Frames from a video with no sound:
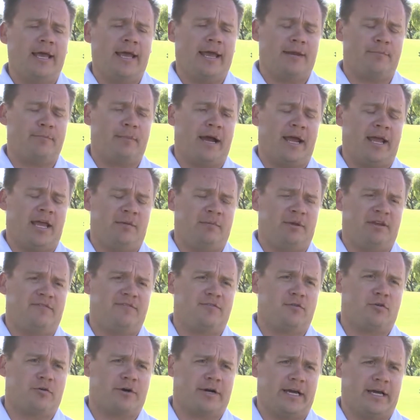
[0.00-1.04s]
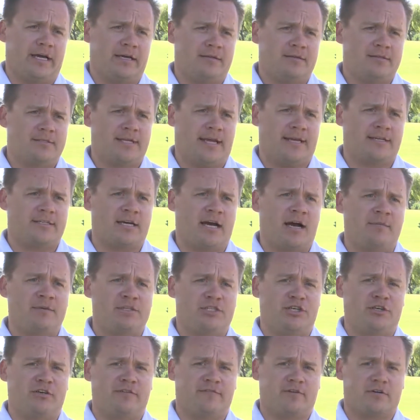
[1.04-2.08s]
in Miami, Florida, St.
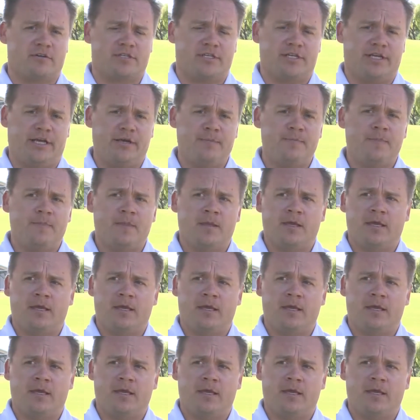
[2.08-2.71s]
Thomas University.